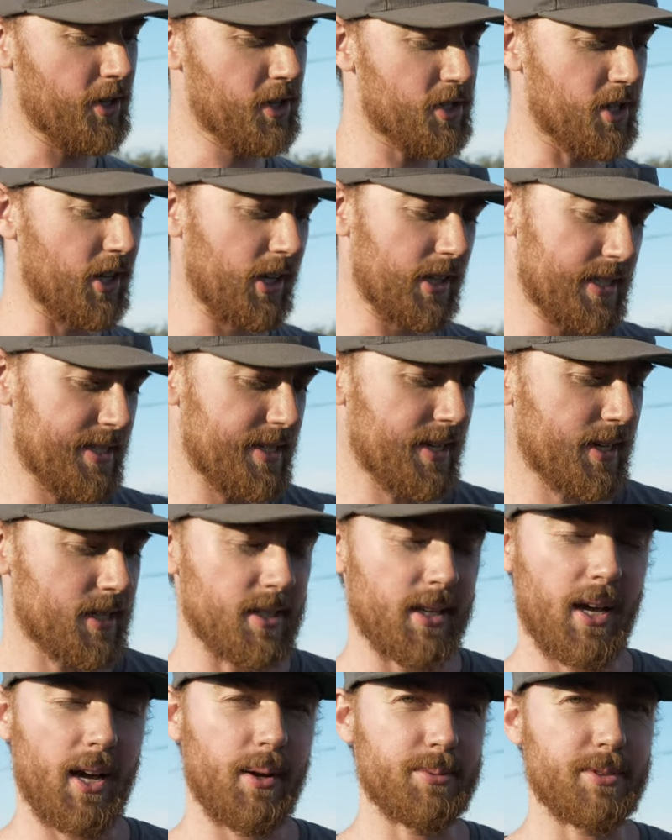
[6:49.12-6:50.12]
Done six
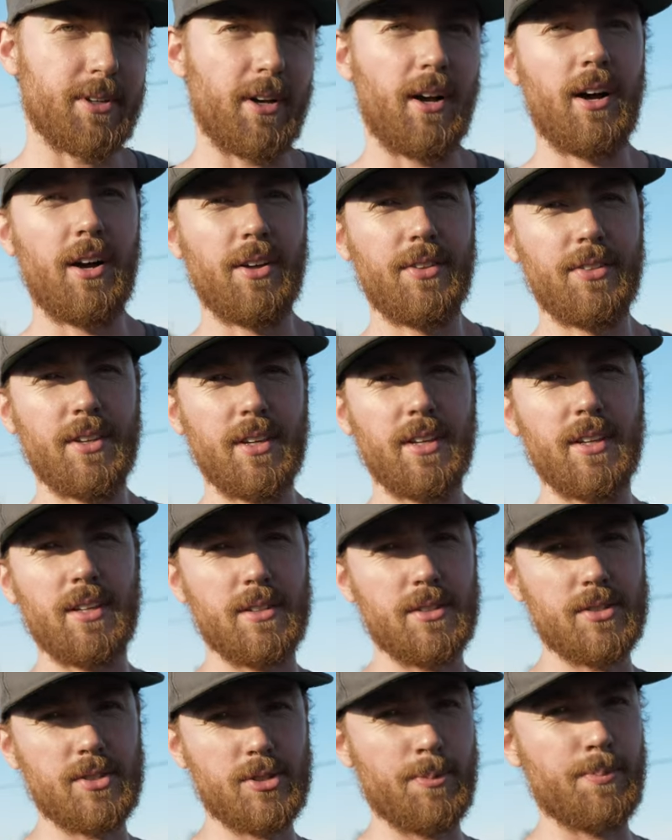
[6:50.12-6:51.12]
laps on
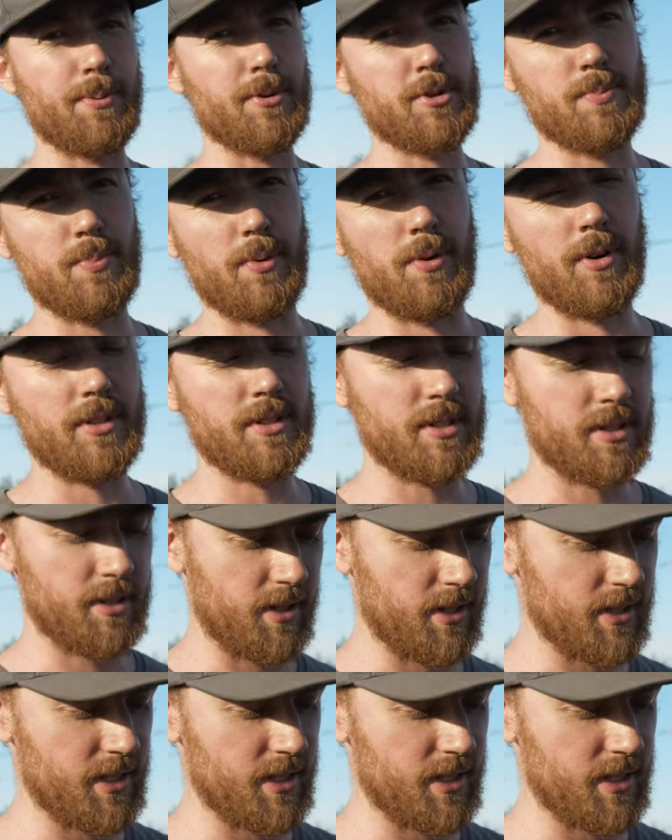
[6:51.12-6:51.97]
the Supersports, the